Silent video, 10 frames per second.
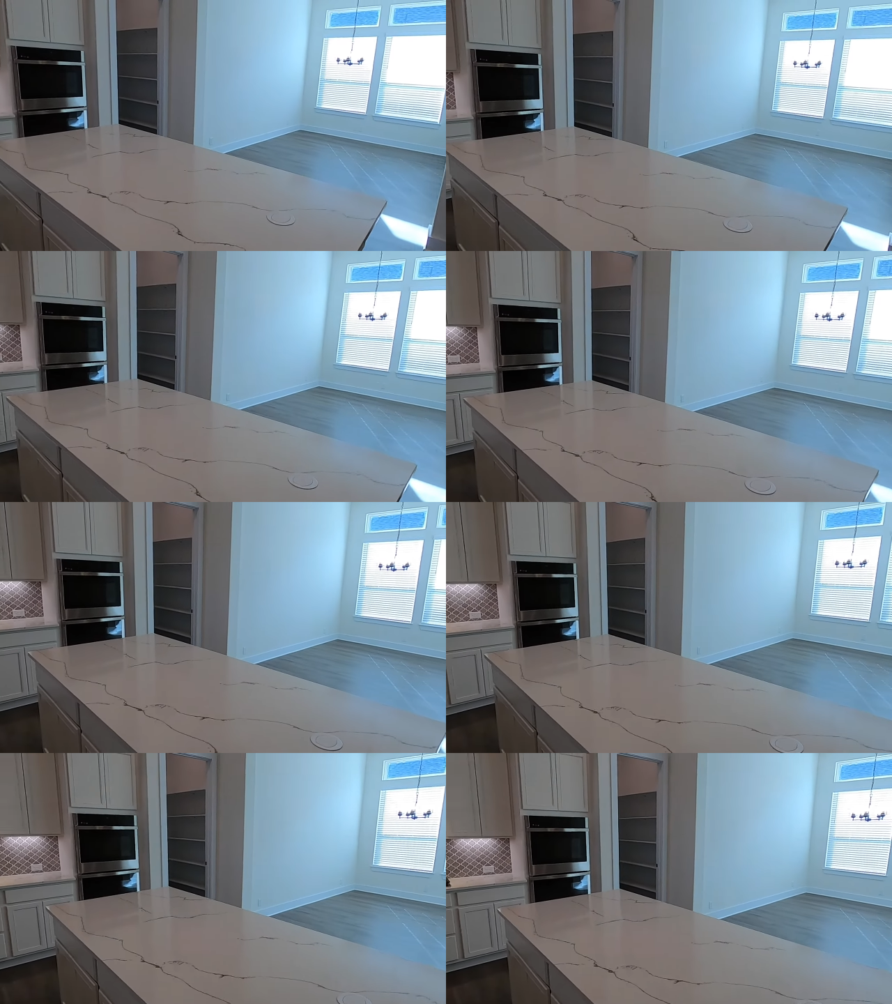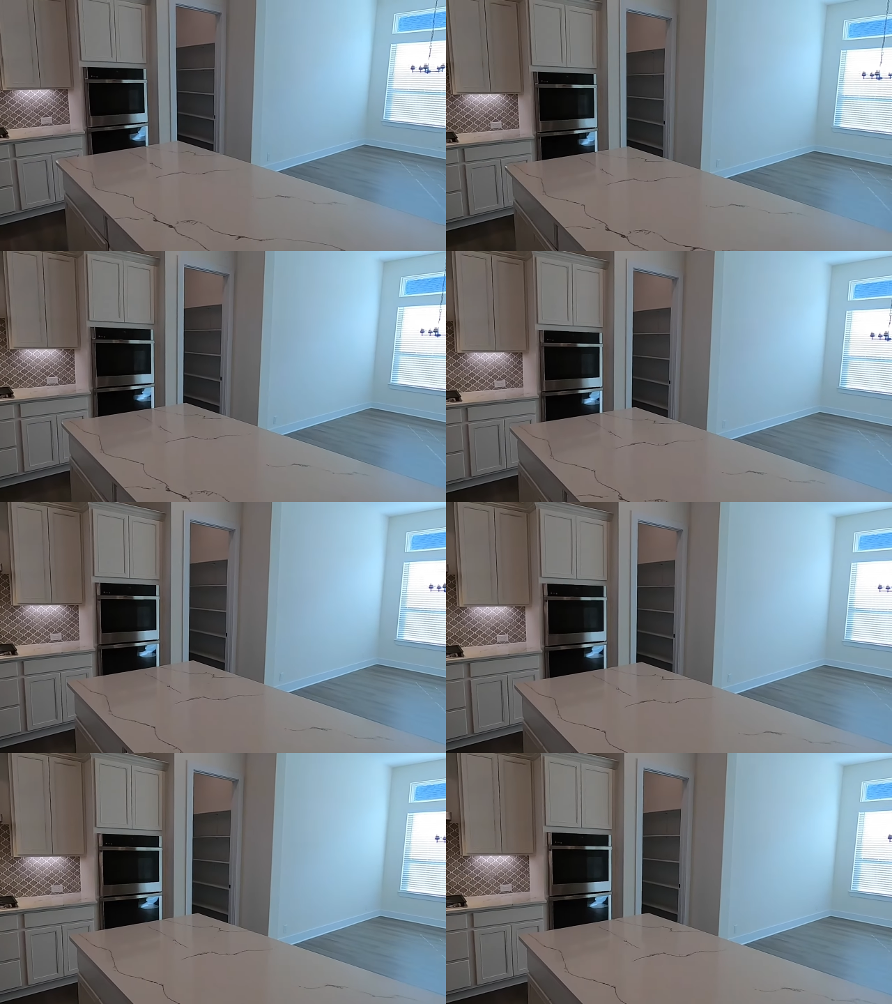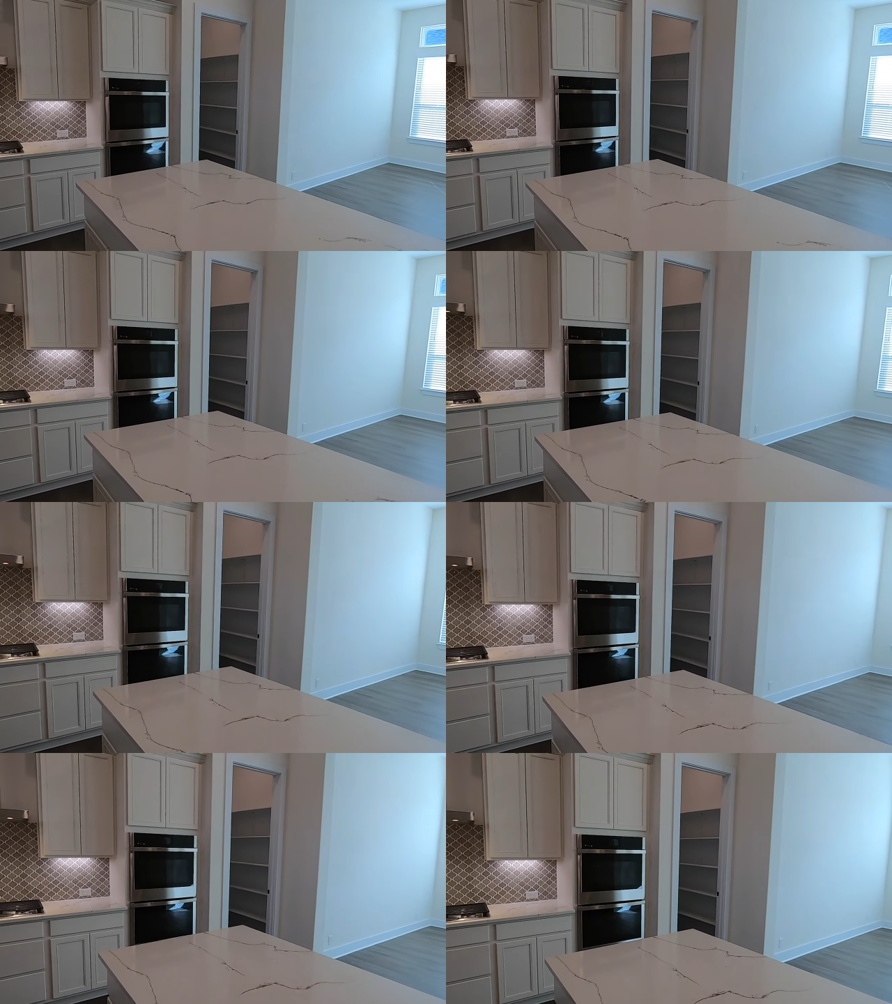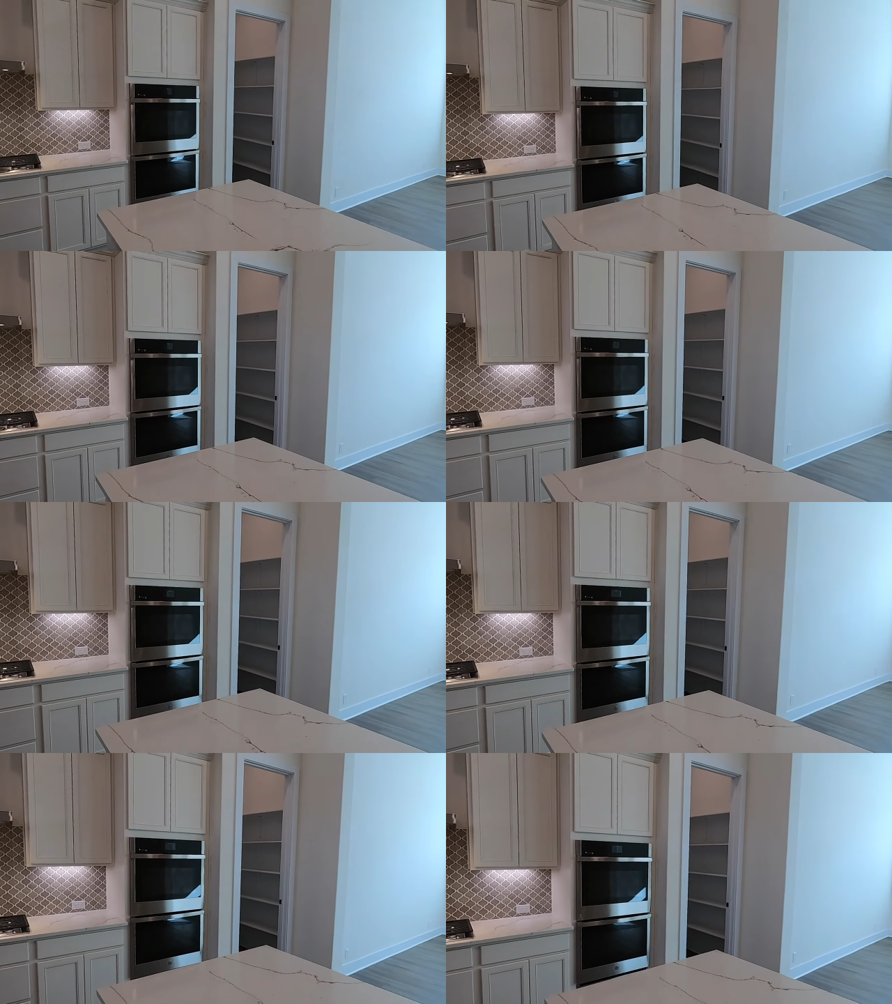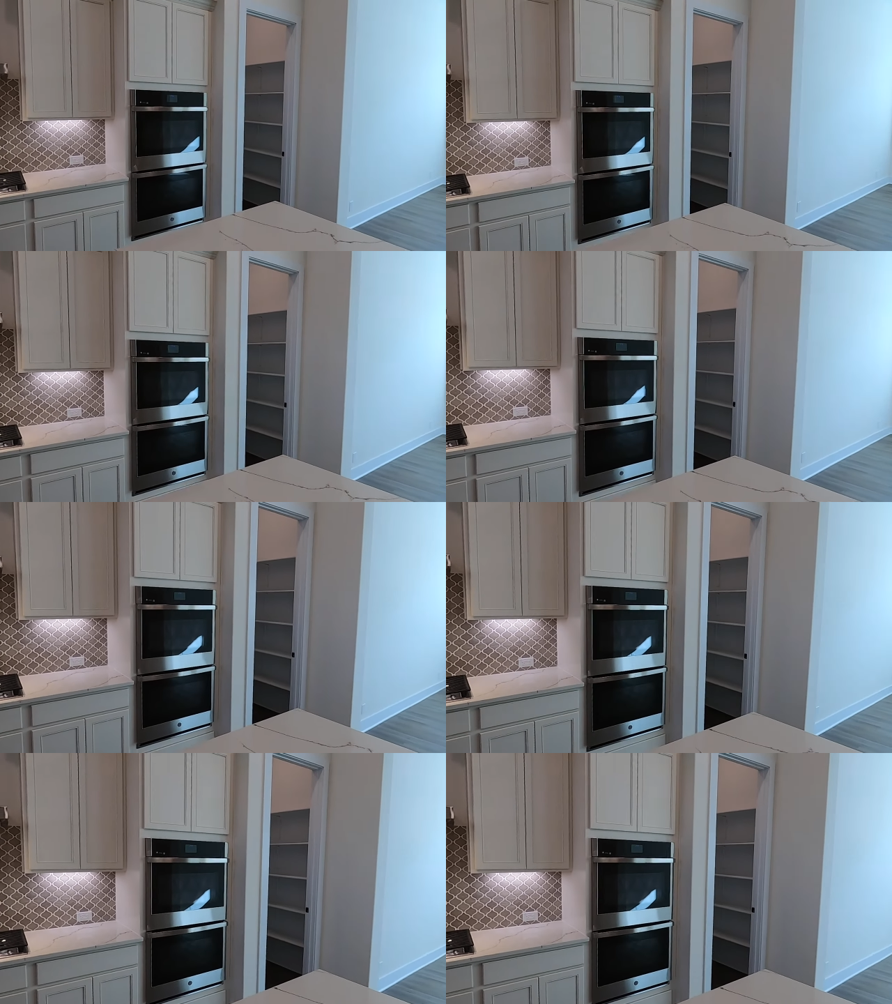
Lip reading: (no speaker visible)